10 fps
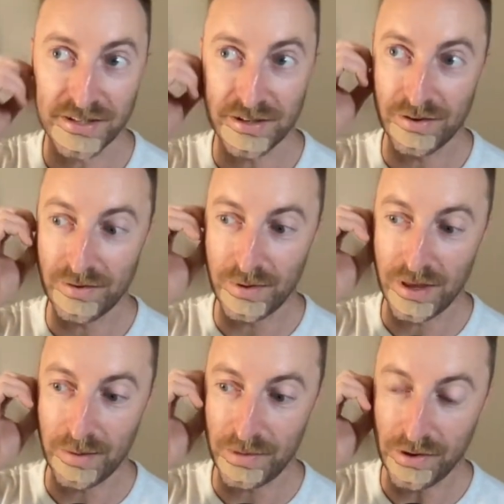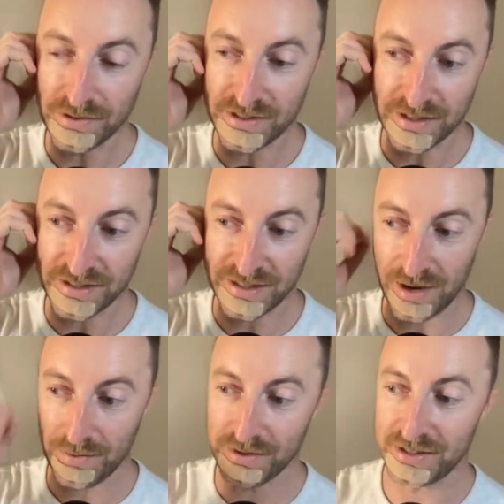so with hypnosis,
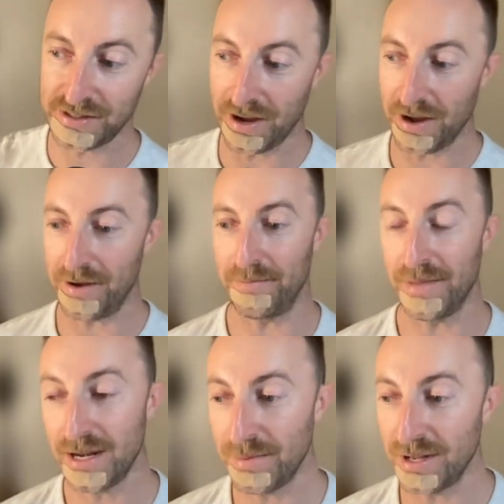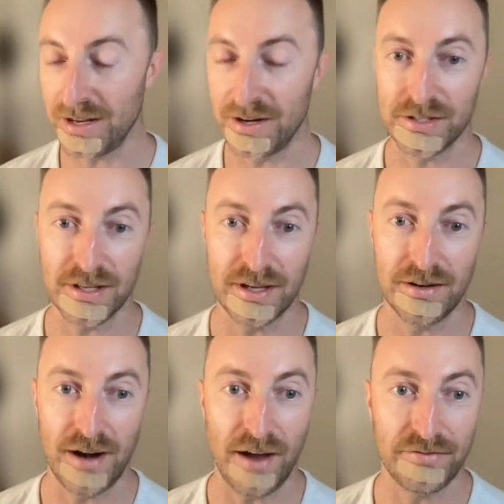that was many years
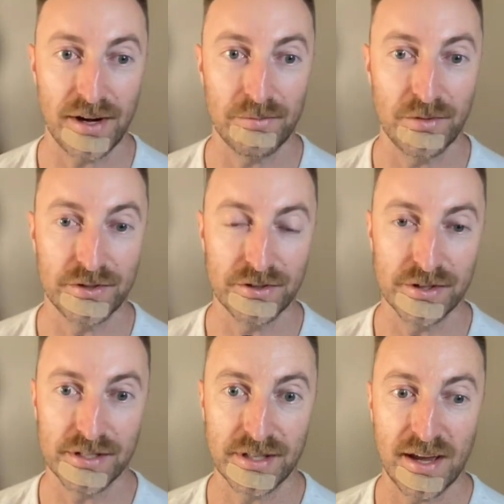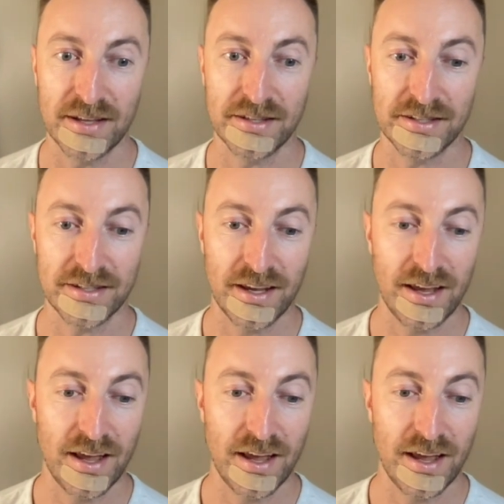later, after I moved to the States.